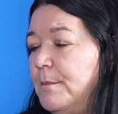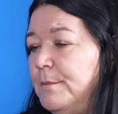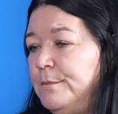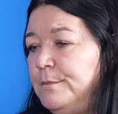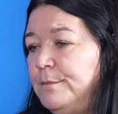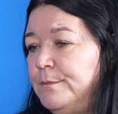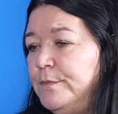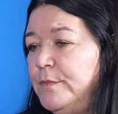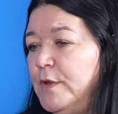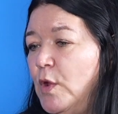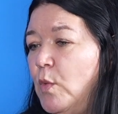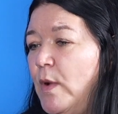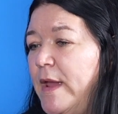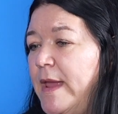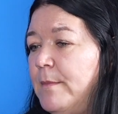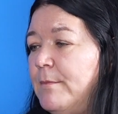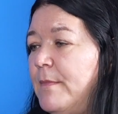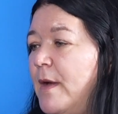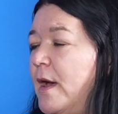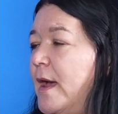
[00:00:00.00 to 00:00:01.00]

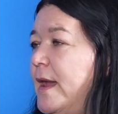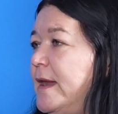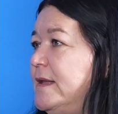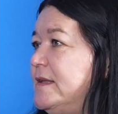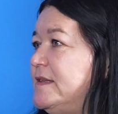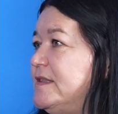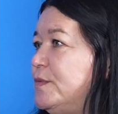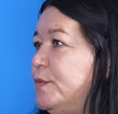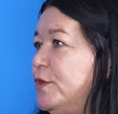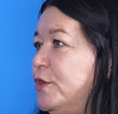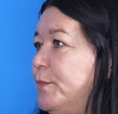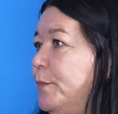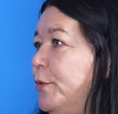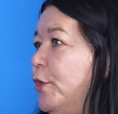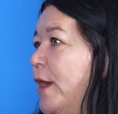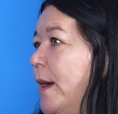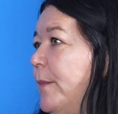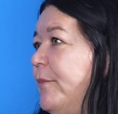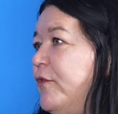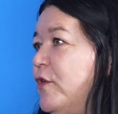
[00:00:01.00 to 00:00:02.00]
where mines would
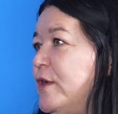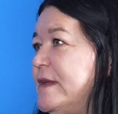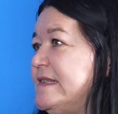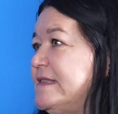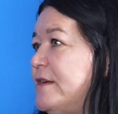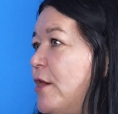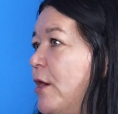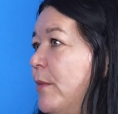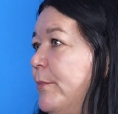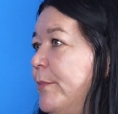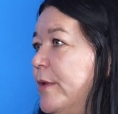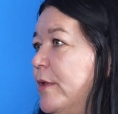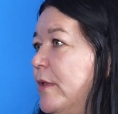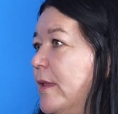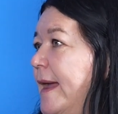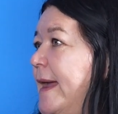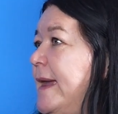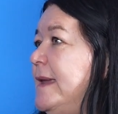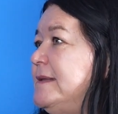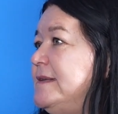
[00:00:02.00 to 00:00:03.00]
put up, for
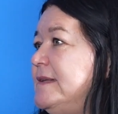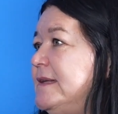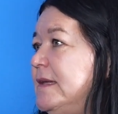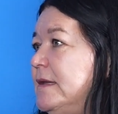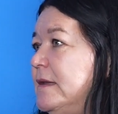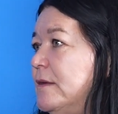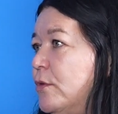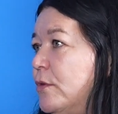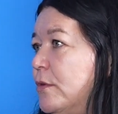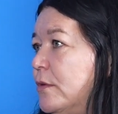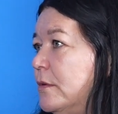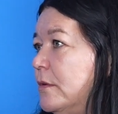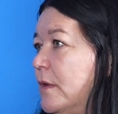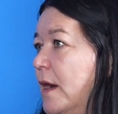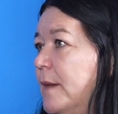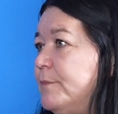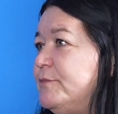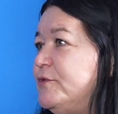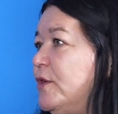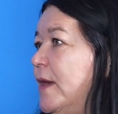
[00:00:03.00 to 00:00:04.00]
example, 80 or
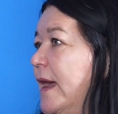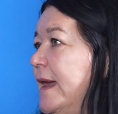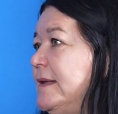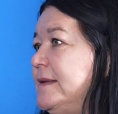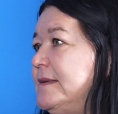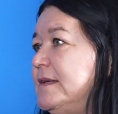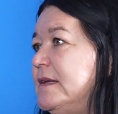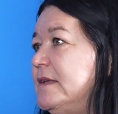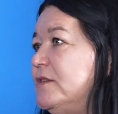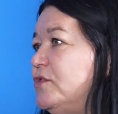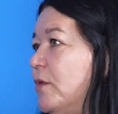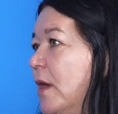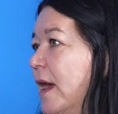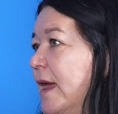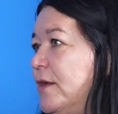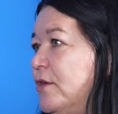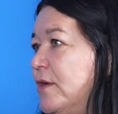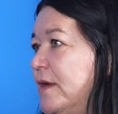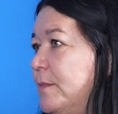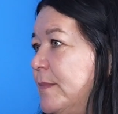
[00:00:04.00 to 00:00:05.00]
up to 80 to
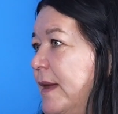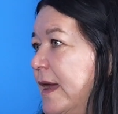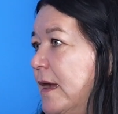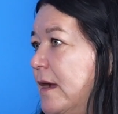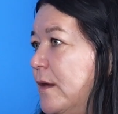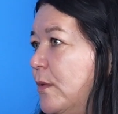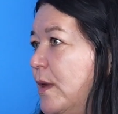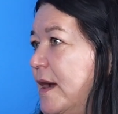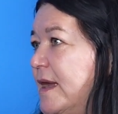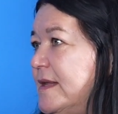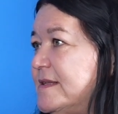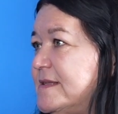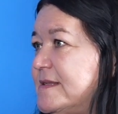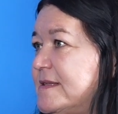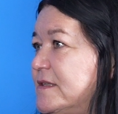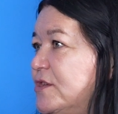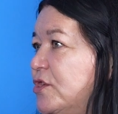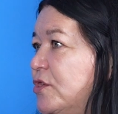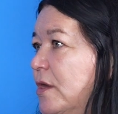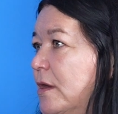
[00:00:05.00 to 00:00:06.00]
100
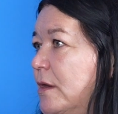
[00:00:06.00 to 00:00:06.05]
megawatts,